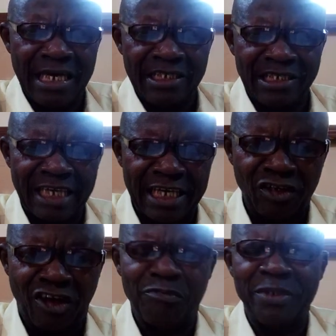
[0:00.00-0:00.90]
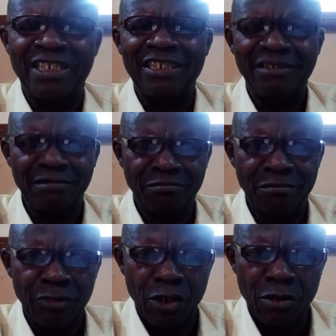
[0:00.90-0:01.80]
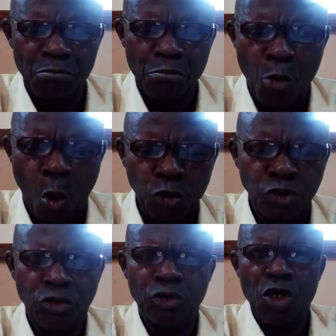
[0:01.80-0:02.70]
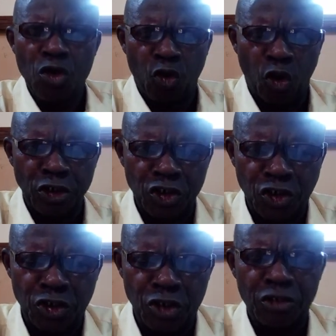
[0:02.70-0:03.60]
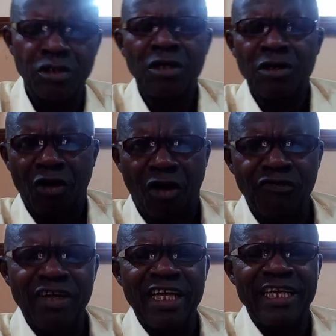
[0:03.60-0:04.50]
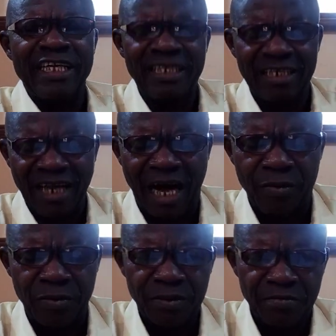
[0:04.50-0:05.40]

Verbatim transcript: state of being, mood, condition of a noun.